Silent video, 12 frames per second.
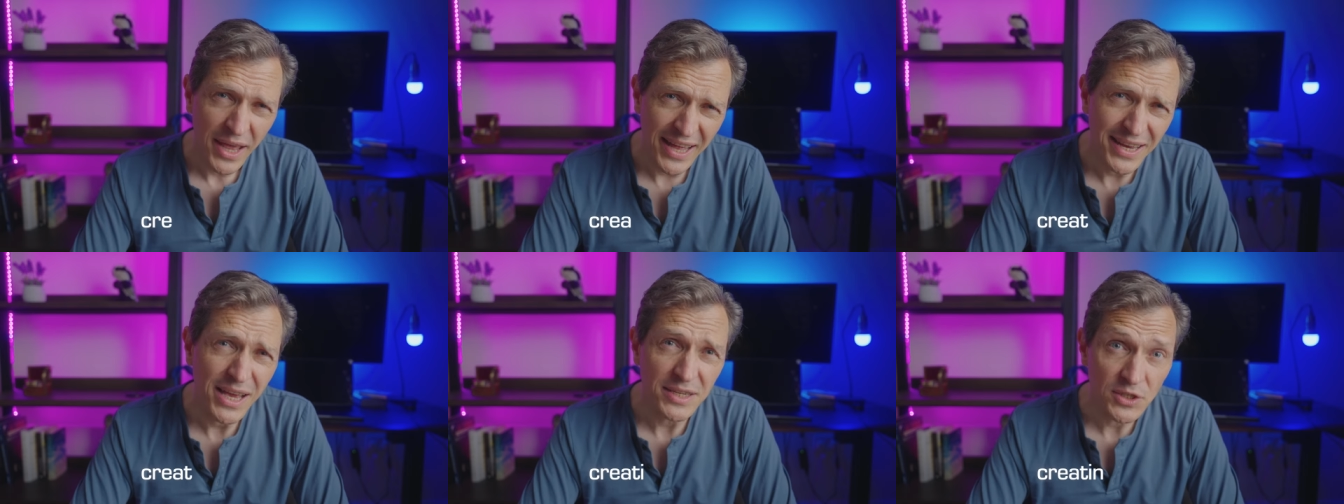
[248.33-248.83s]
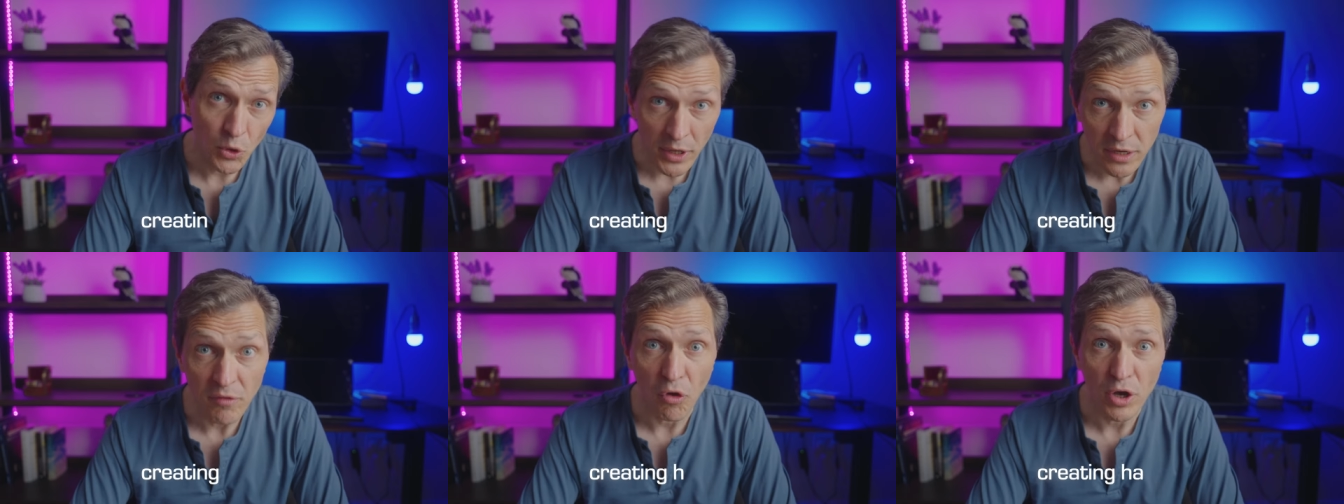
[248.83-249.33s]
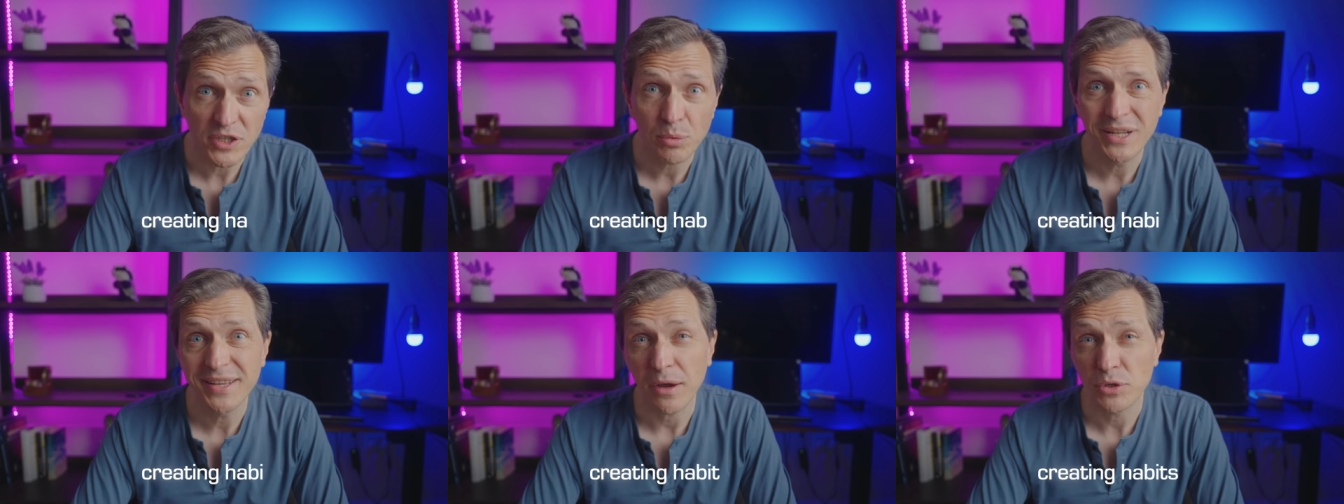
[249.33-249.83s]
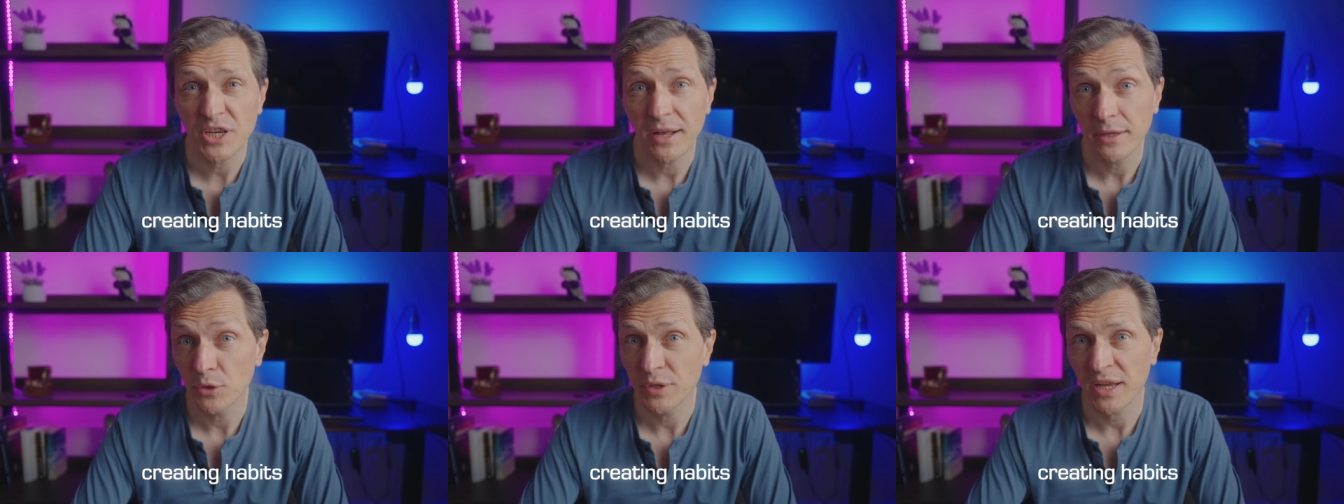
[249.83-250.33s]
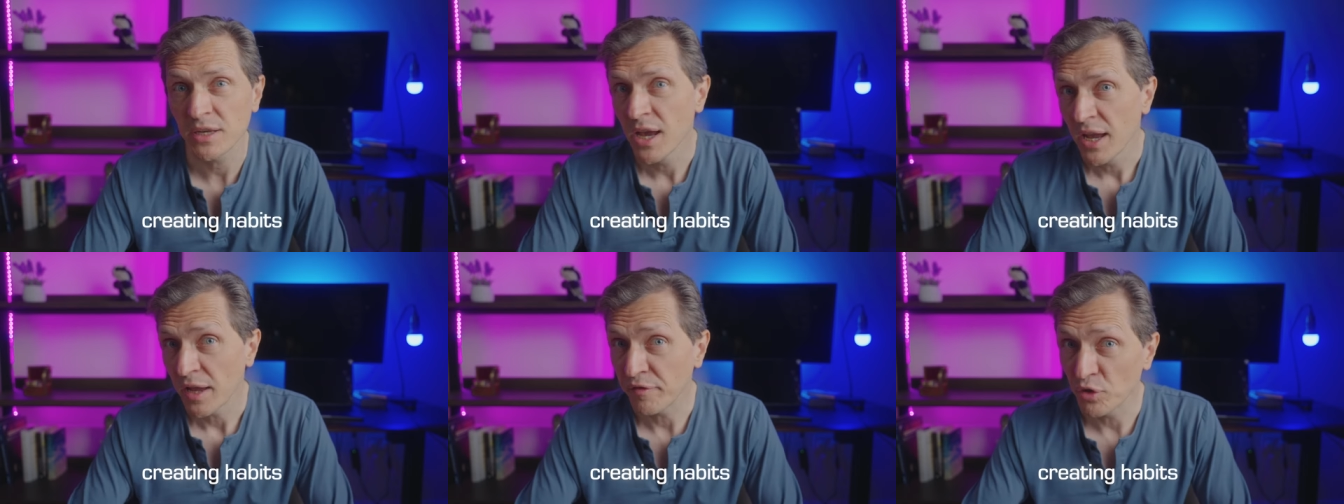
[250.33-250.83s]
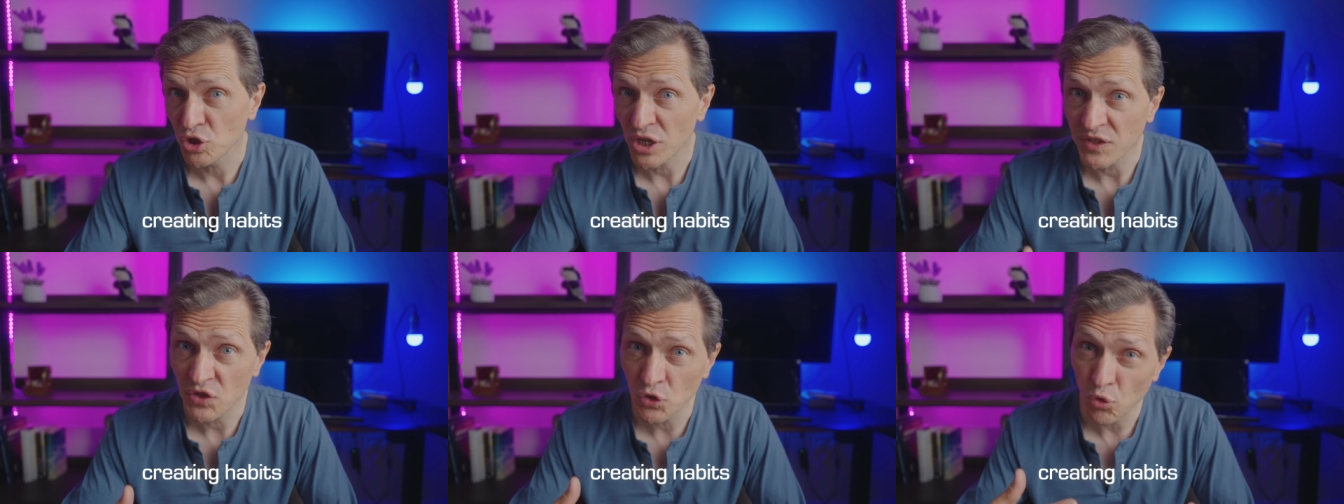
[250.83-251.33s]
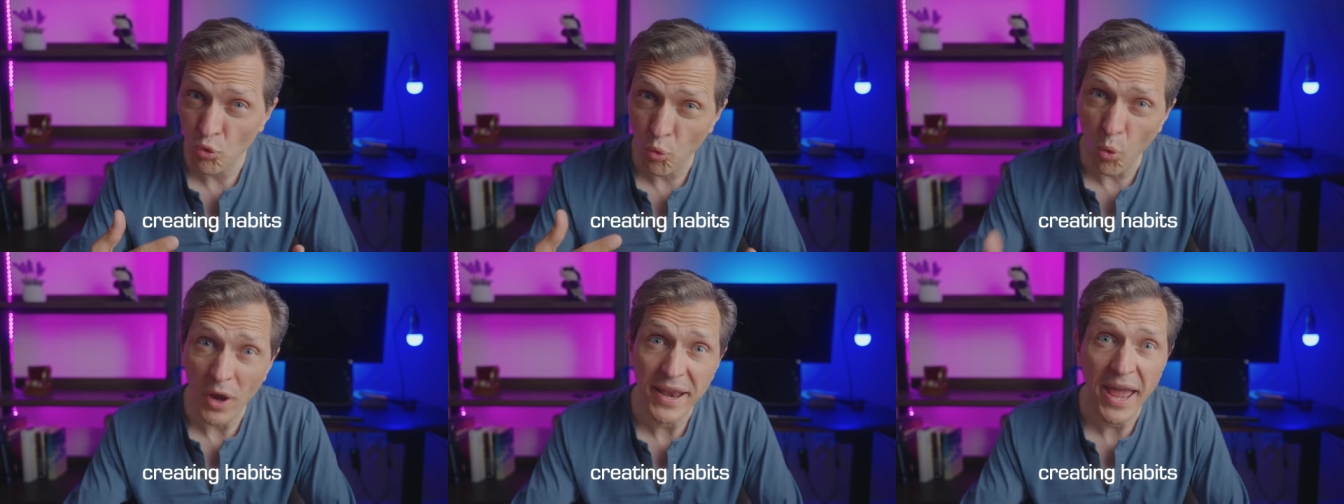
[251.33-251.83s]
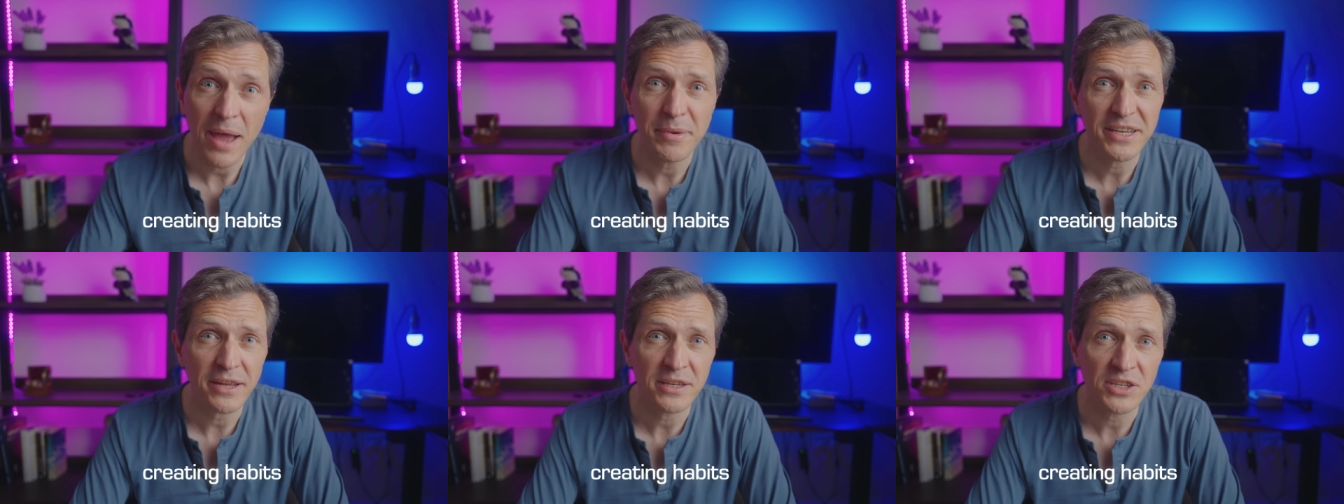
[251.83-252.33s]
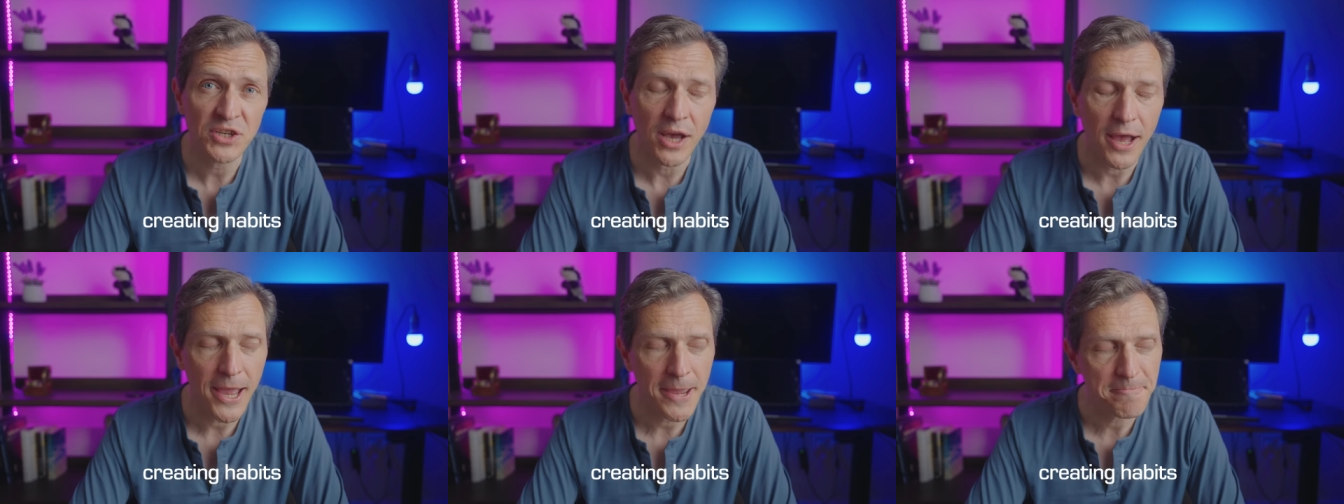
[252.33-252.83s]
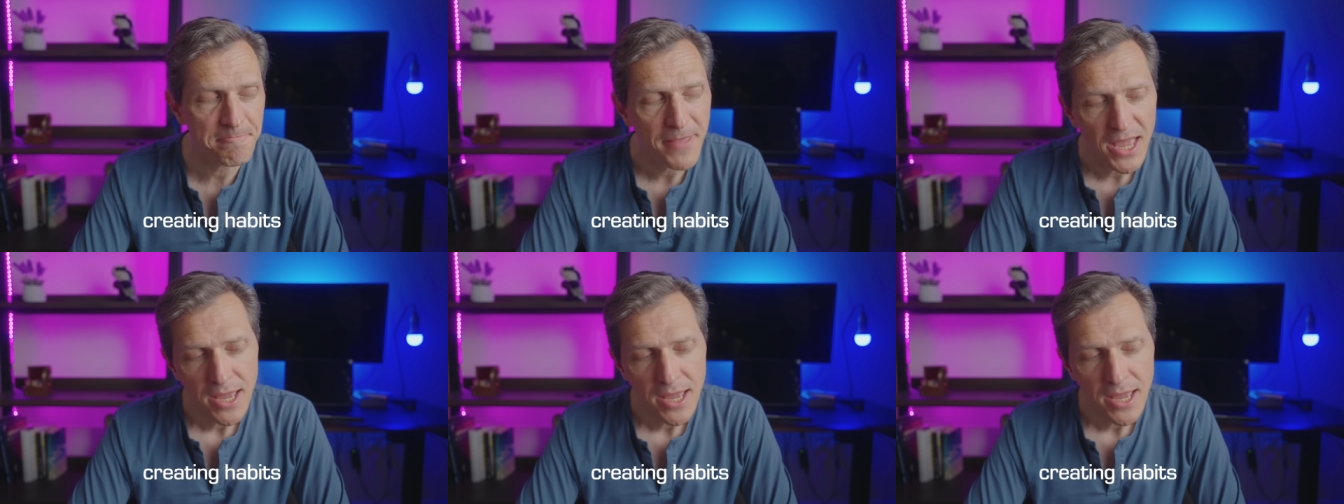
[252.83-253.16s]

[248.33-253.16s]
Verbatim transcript: And yes, your inner voice will now tell you that if you just do one habit at a time,